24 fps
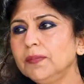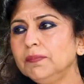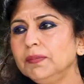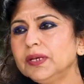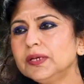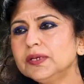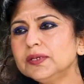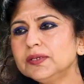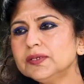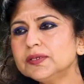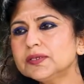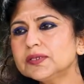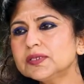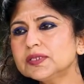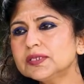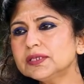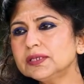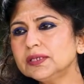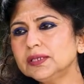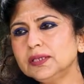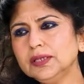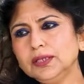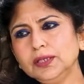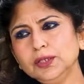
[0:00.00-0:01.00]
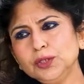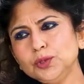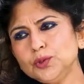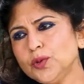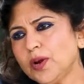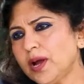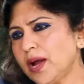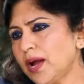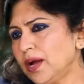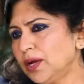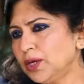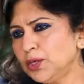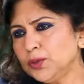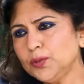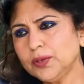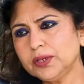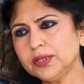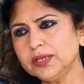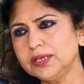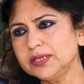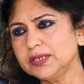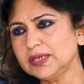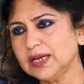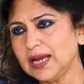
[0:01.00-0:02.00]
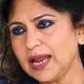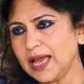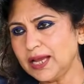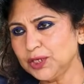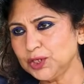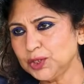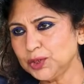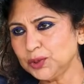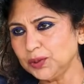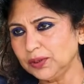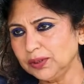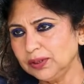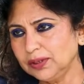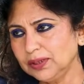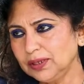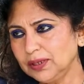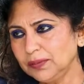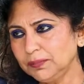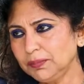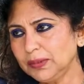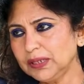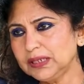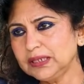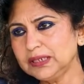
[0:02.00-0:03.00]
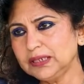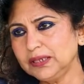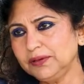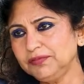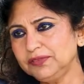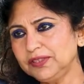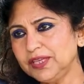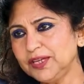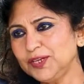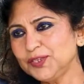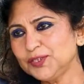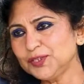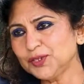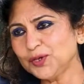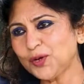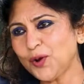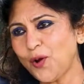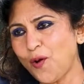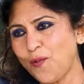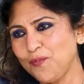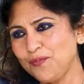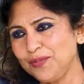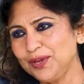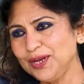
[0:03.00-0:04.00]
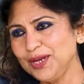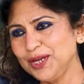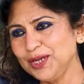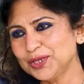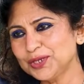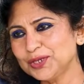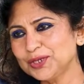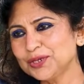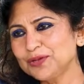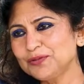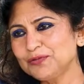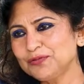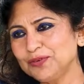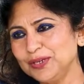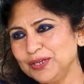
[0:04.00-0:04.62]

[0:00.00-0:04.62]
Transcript: Because you are intellectual, but if there is a combination of